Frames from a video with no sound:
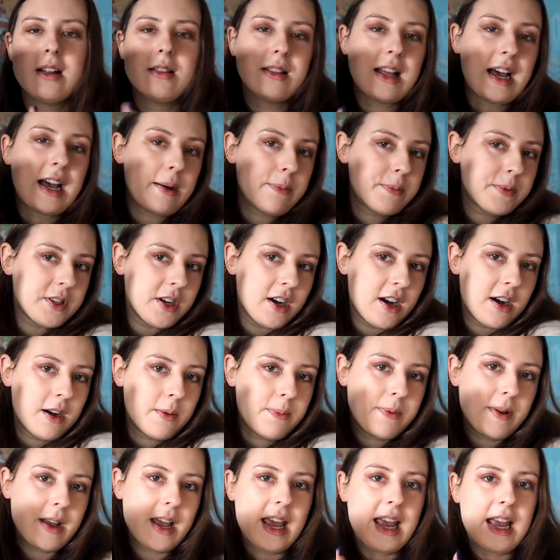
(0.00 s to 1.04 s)

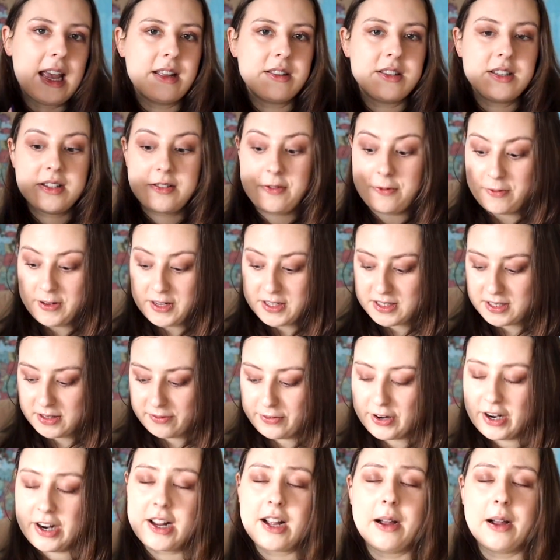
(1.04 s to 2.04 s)
laptop and it fits very